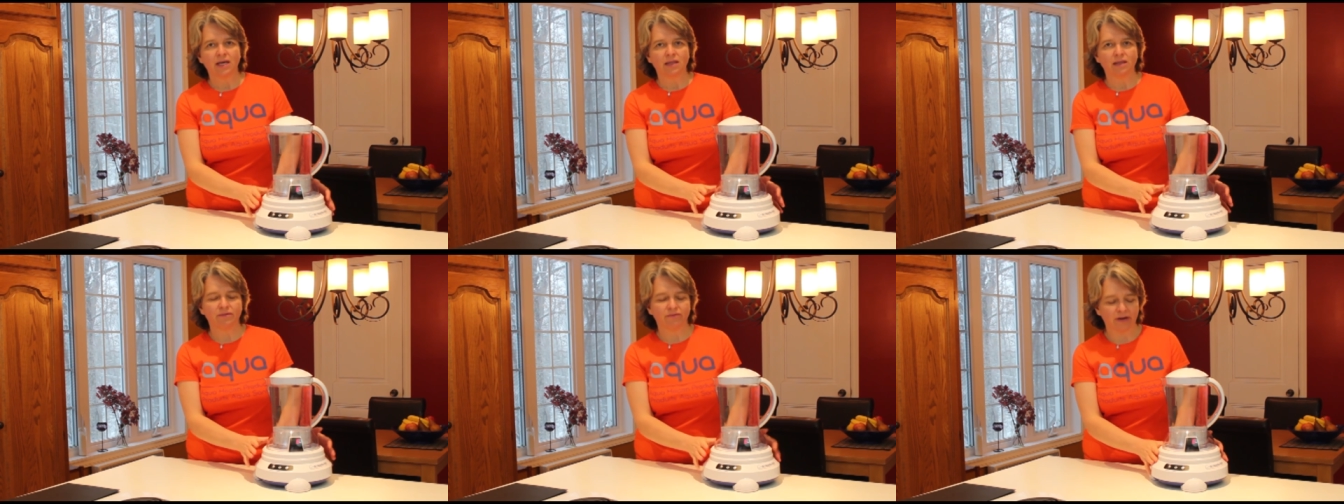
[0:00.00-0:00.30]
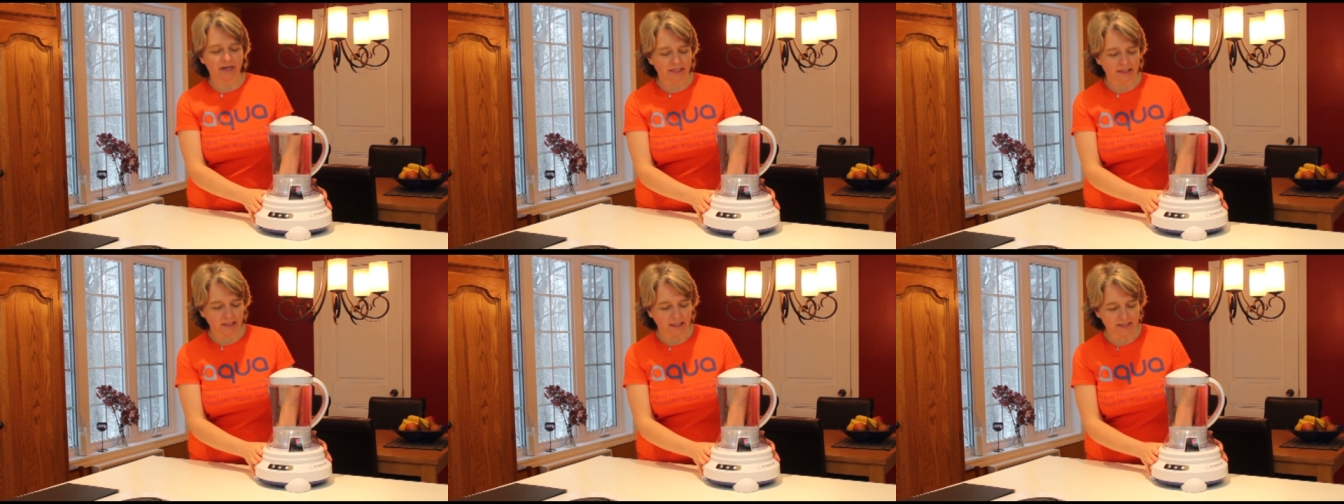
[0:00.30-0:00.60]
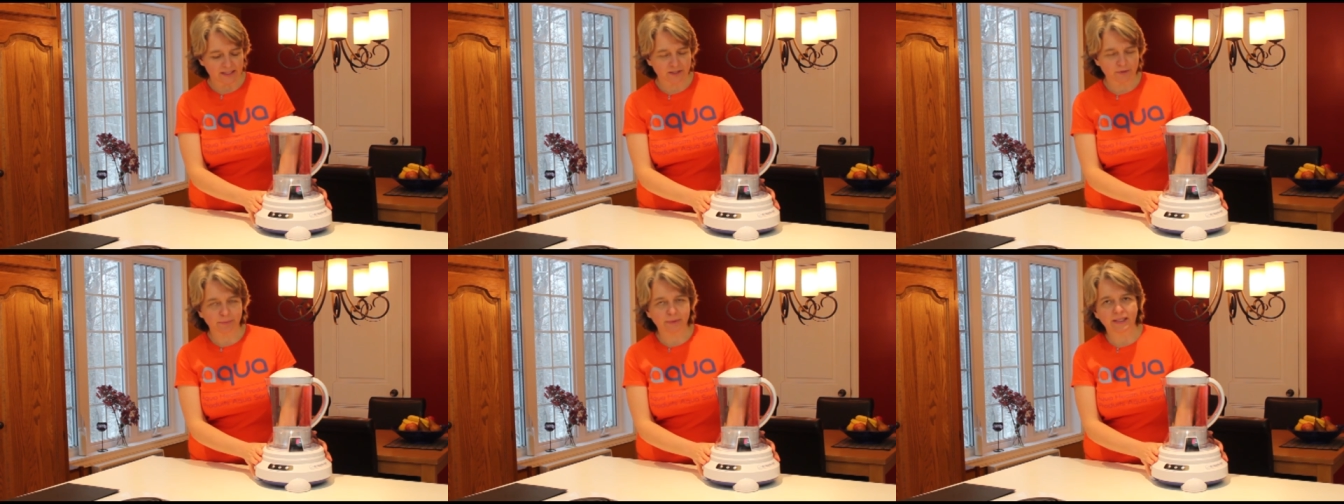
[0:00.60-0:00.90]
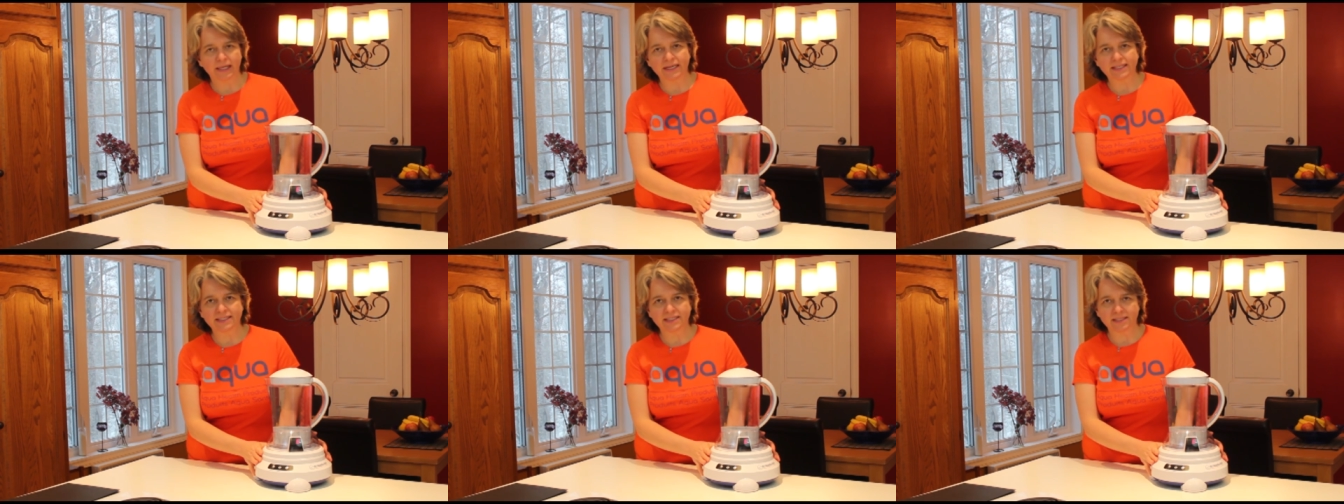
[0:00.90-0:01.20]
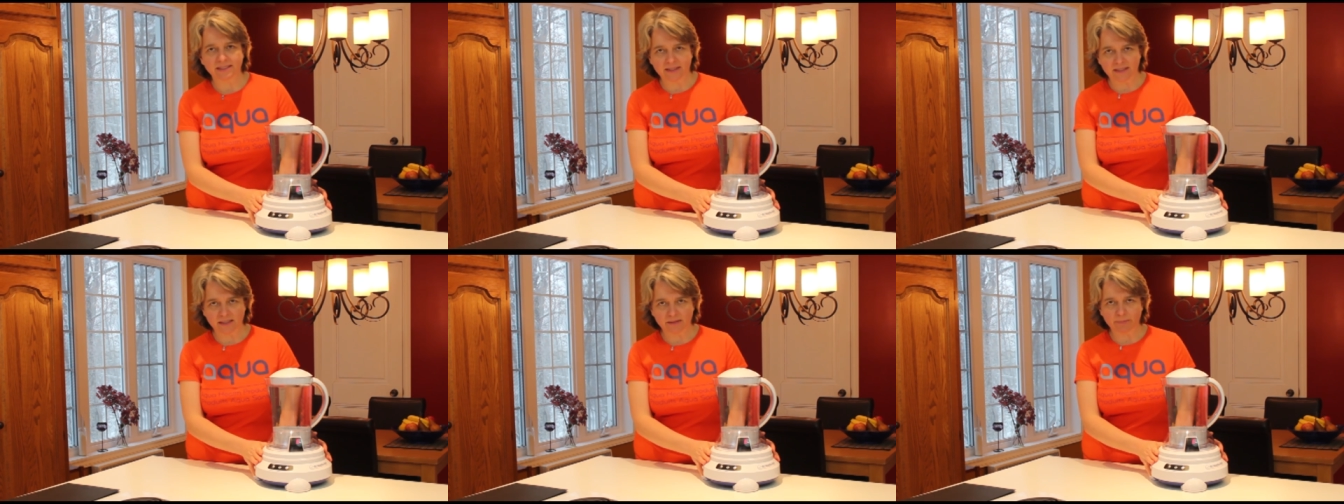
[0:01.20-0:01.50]
The Vitalizer Plus
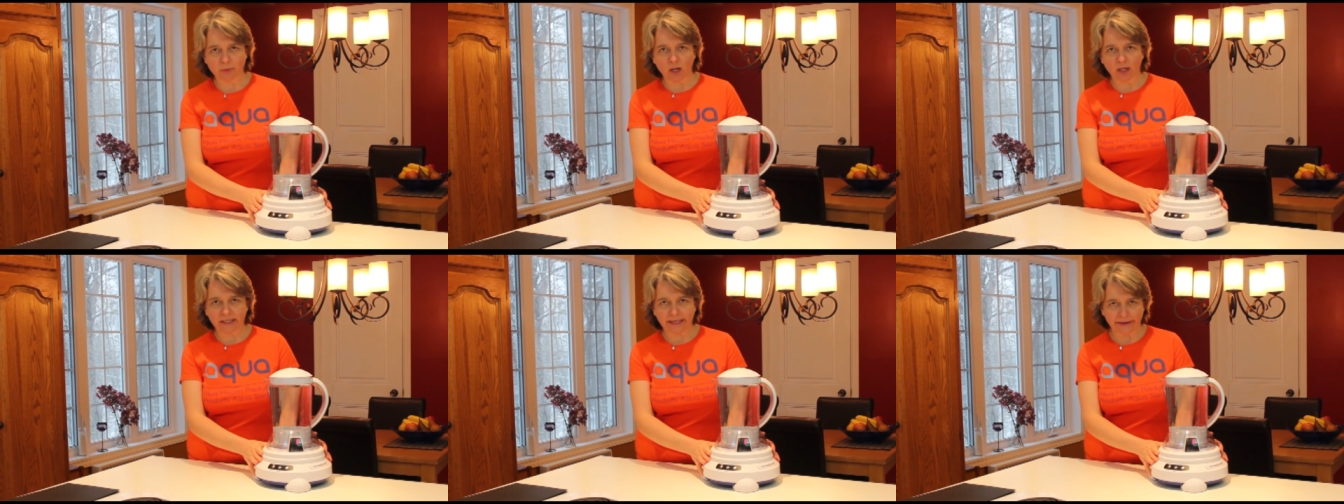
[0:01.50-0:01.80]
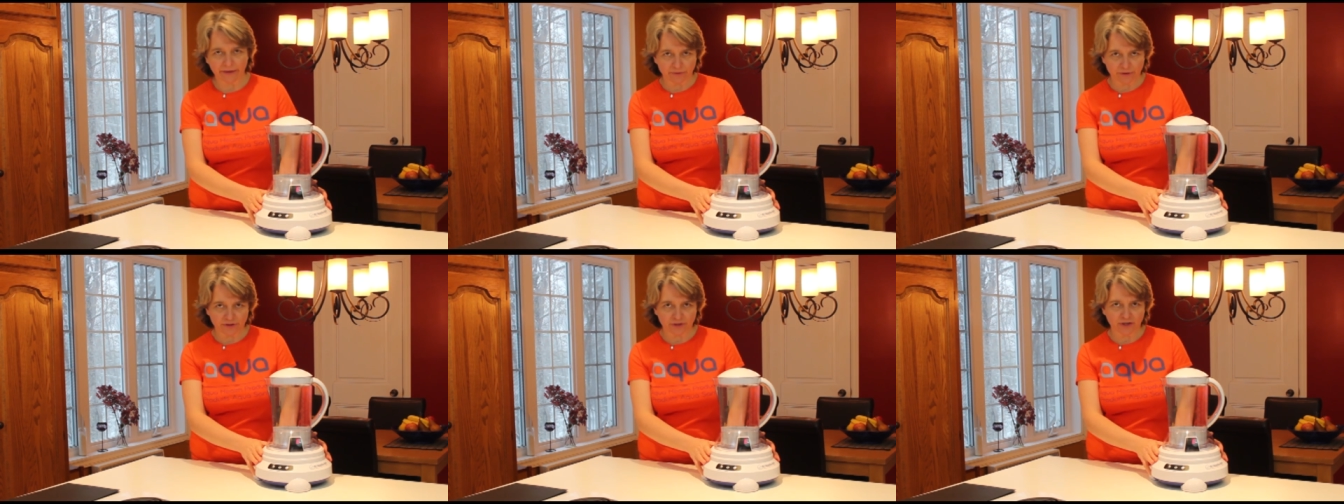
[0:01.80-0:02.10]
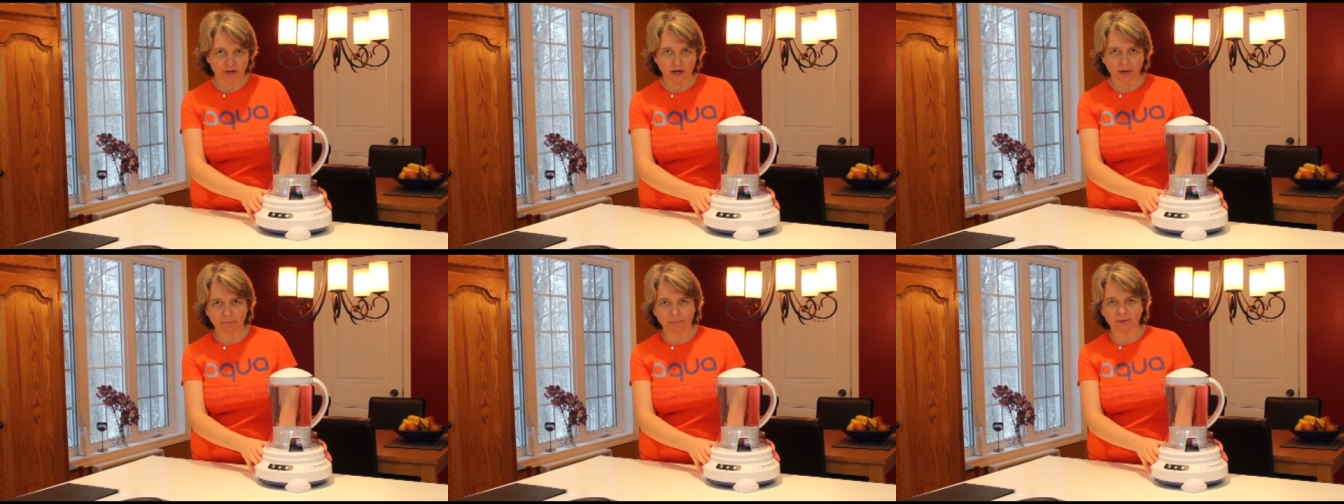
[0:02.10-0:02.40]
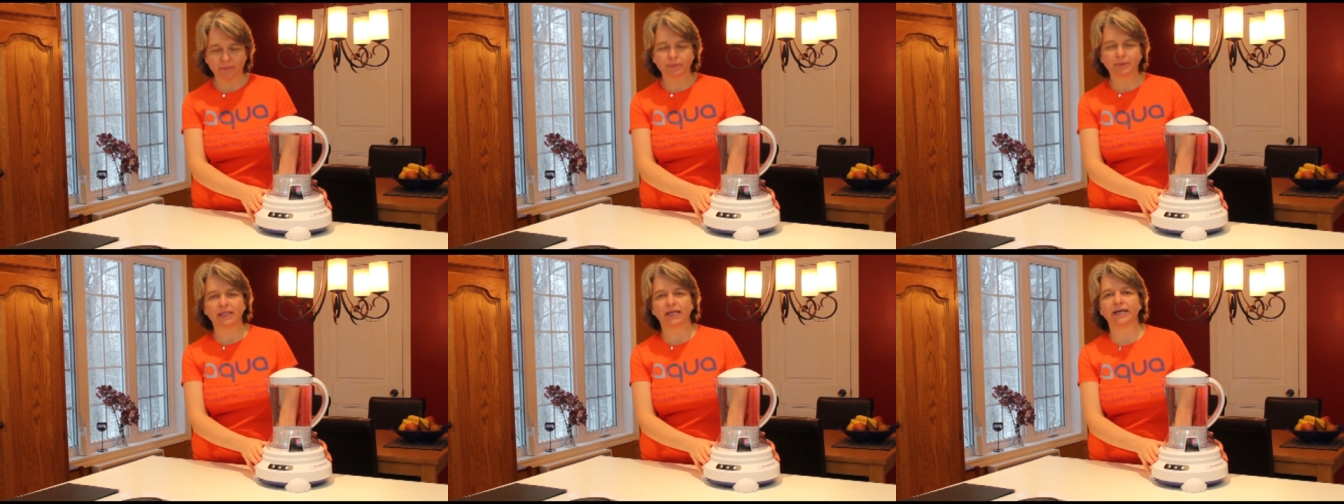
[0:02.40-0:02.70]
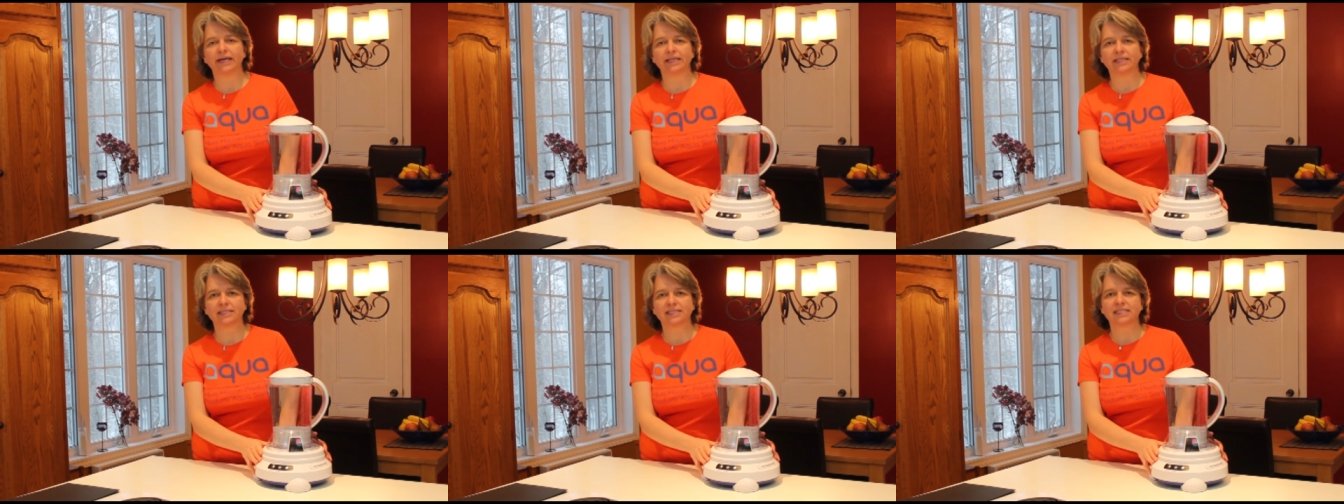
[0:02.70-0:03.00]
is a small countertop
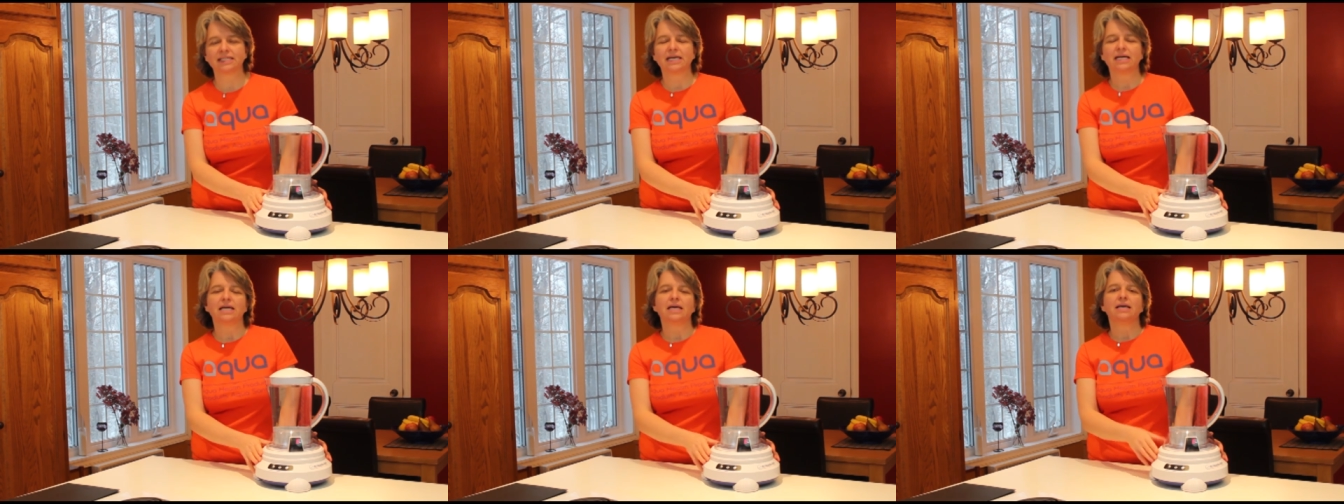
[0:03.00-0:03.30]
appliance